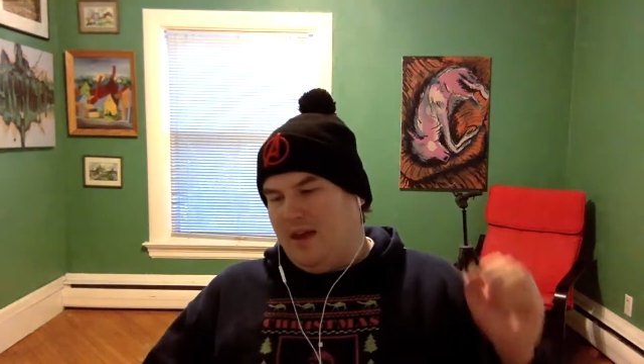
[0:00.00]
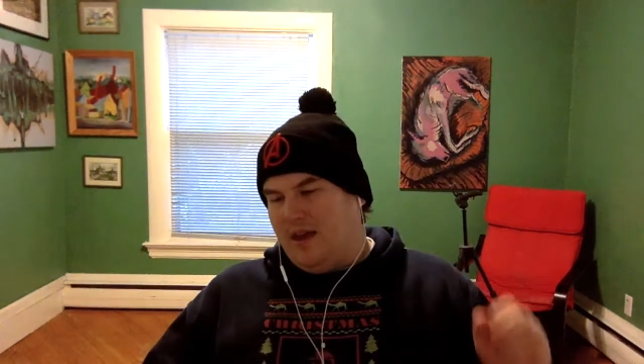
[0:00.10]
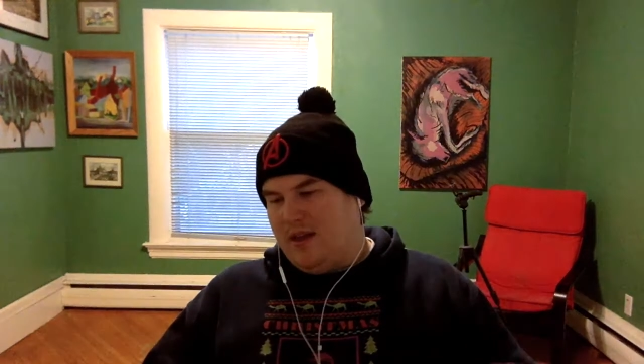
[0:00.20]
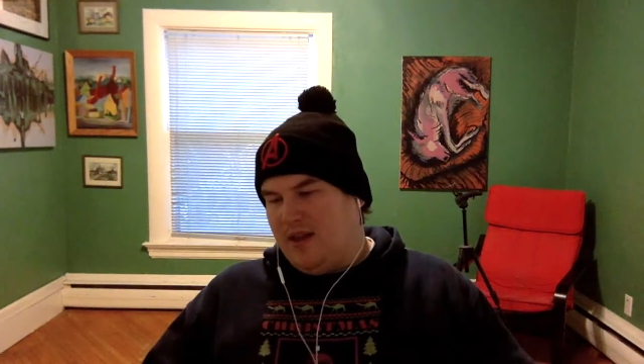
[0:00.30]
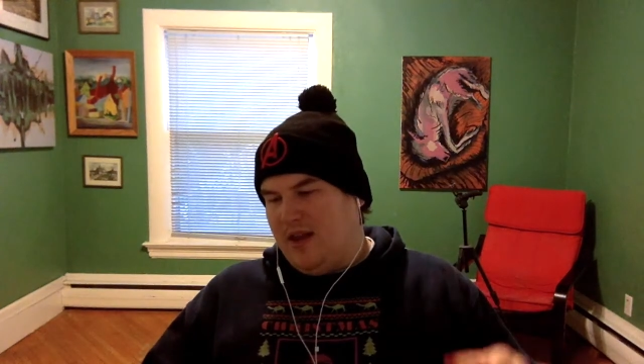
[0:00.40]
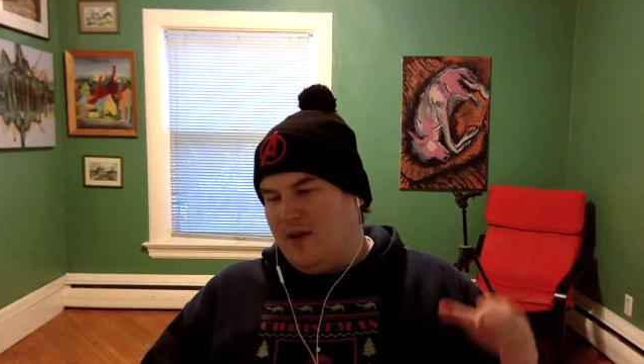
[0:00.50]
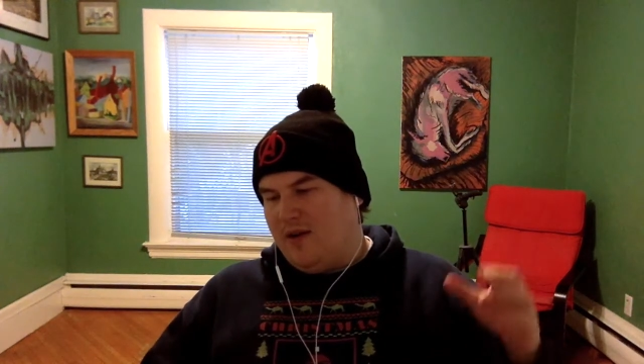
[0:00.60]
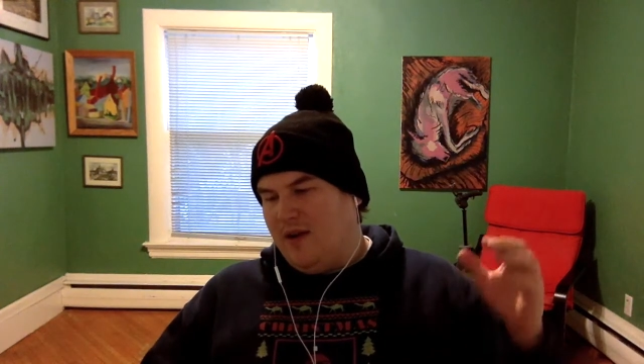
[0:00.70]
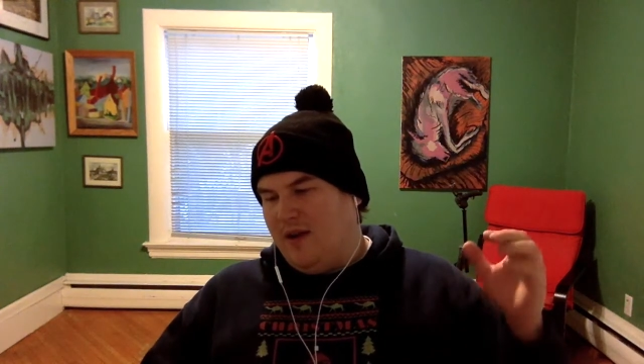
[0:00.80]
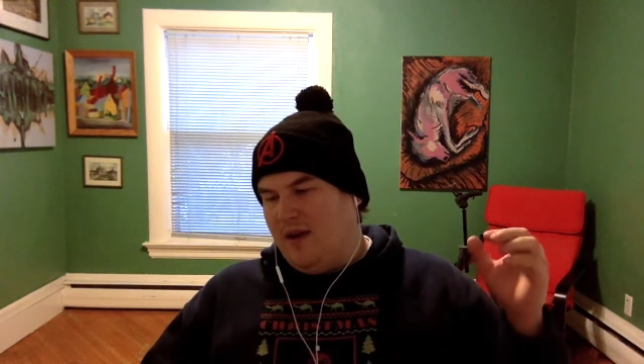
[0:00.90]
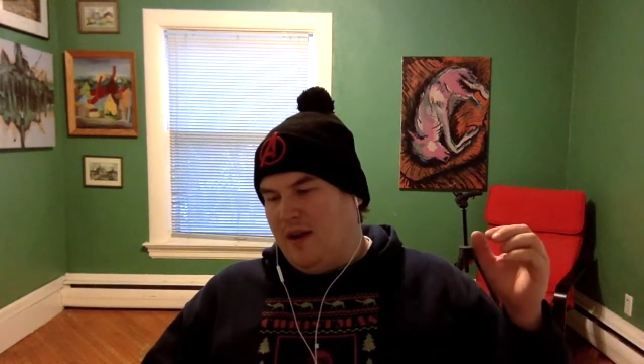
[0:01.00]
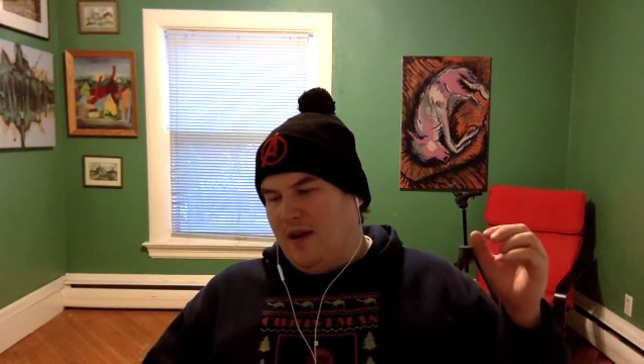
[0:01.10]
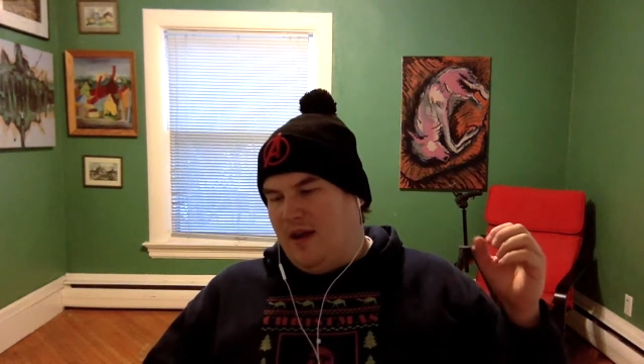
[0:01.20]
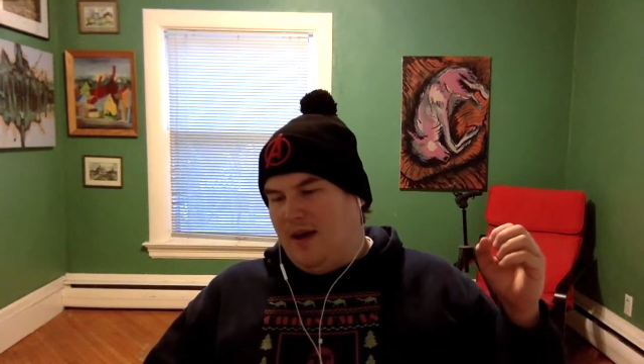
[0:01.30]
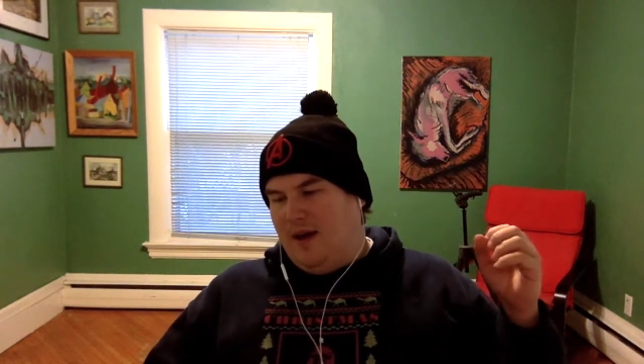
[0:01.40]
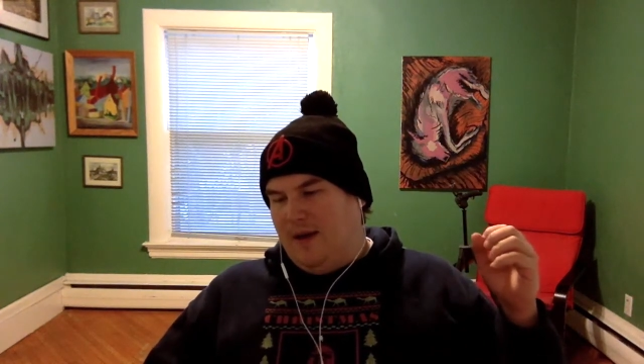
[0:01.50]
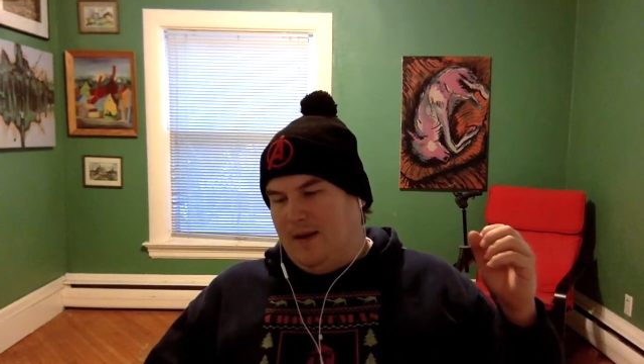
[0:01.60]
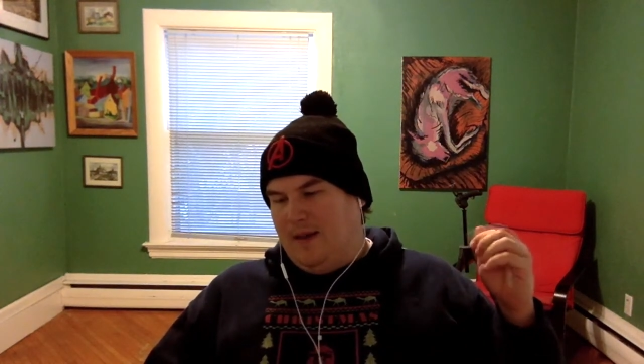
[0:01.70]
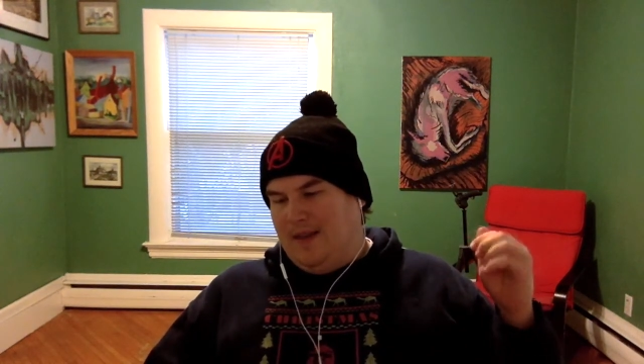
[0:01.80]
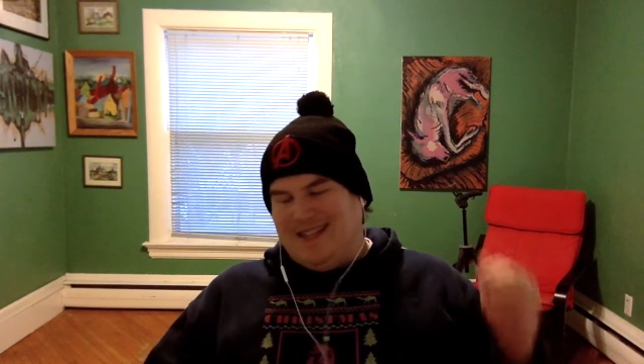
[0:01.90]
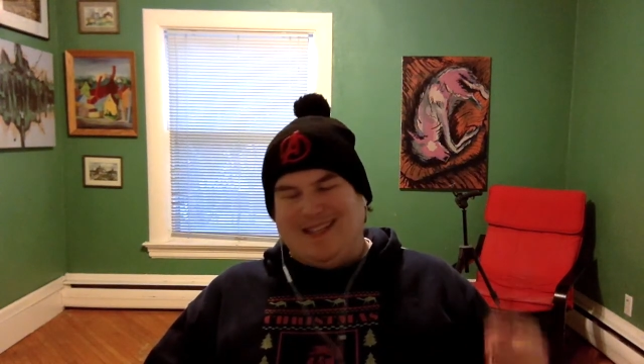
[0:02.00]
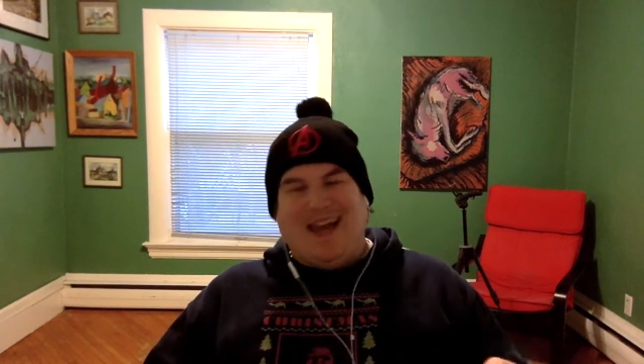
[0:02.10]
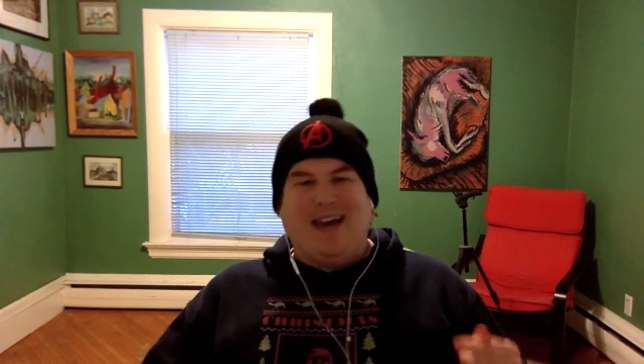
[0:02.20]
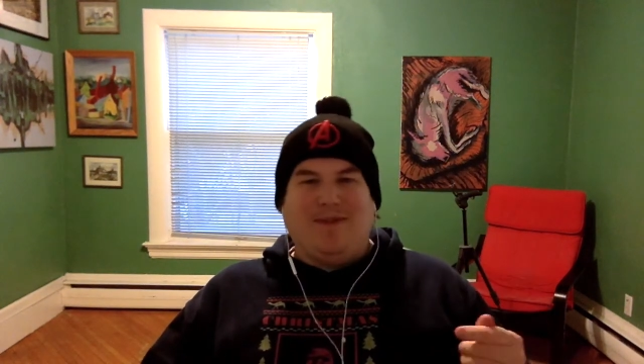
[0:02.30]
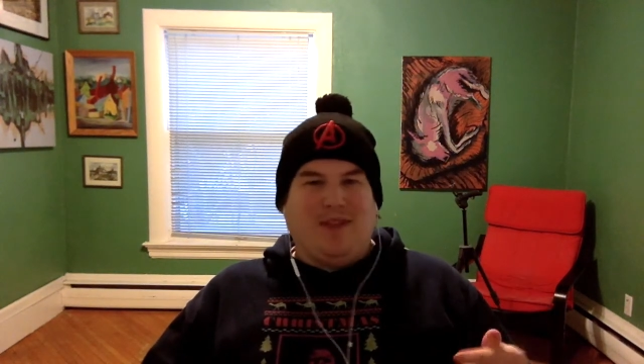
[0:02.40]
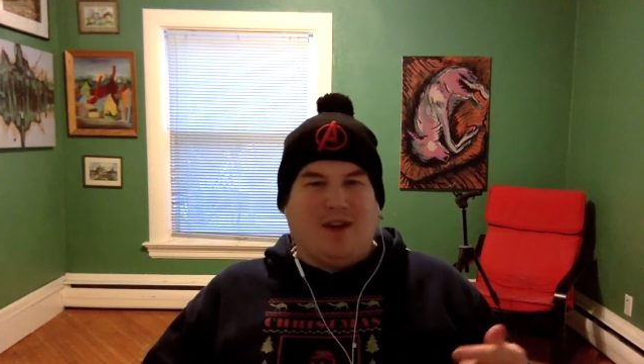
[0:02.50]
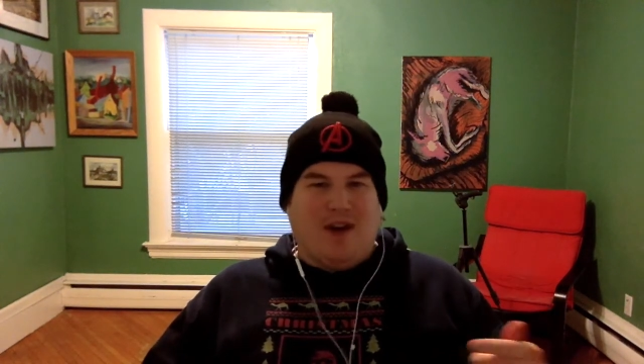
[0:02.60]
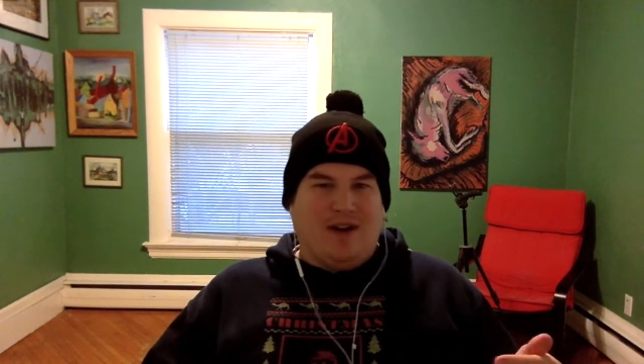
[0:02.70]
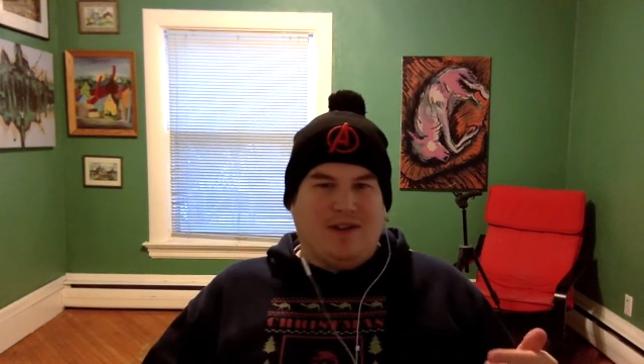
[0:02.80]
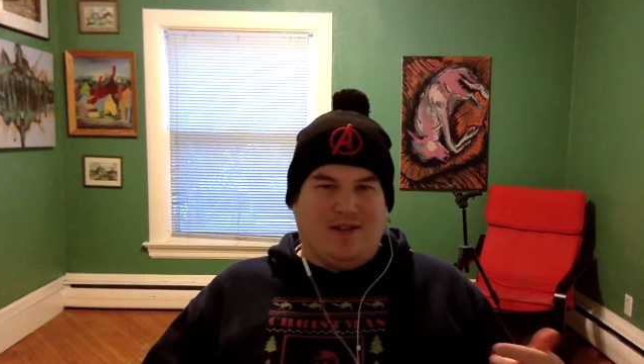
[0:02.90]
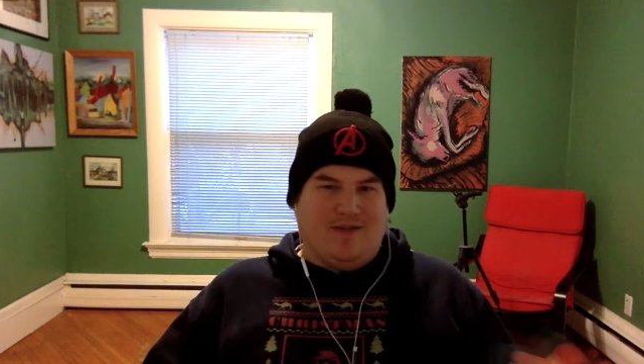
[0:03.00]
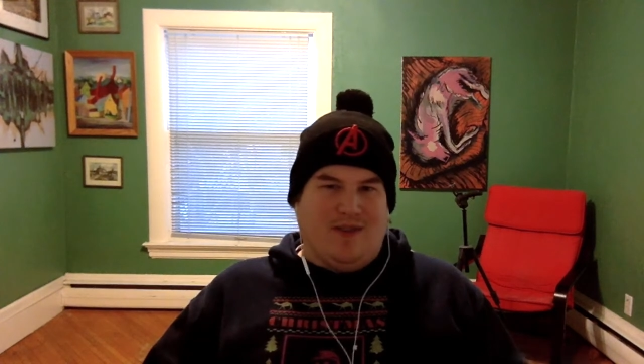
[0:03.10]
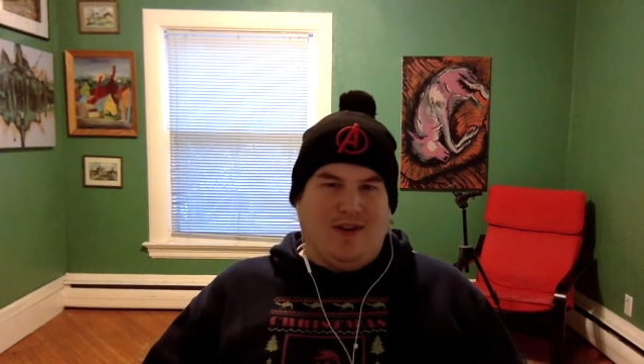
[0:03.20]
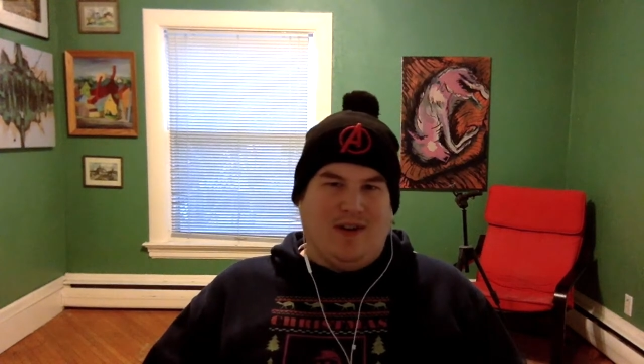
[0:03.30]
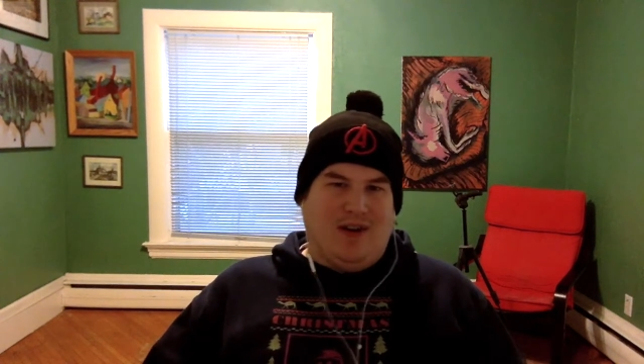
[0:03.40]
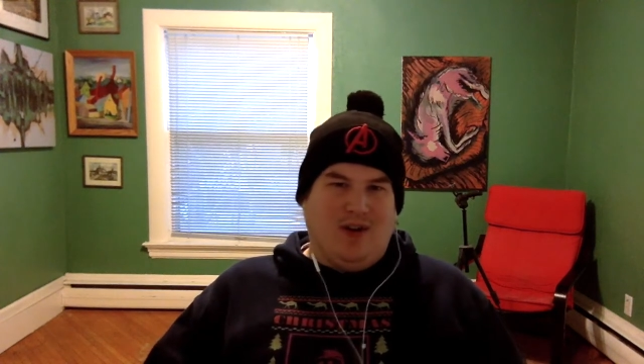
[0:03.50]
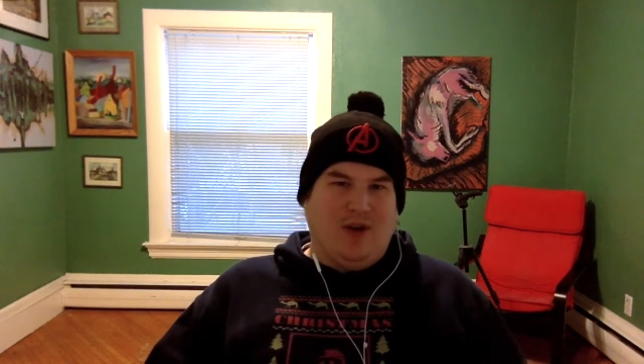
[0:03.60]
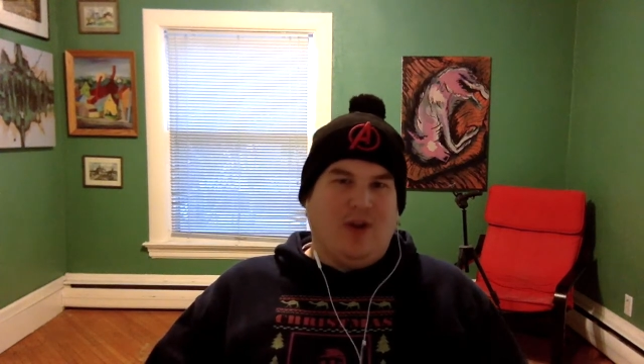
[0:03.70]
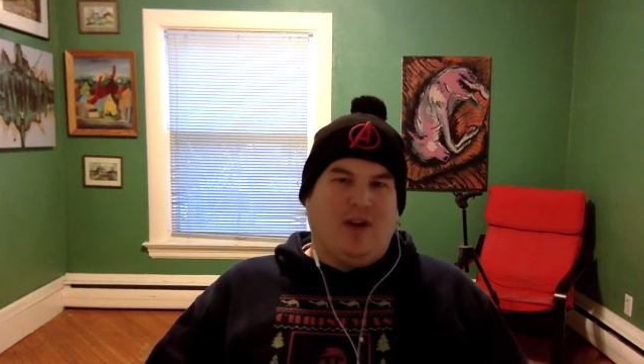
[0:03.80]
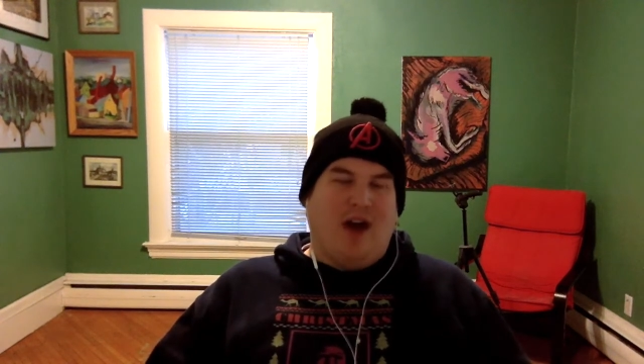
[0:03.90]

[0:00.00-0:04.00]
clear. The design of the cards is very good.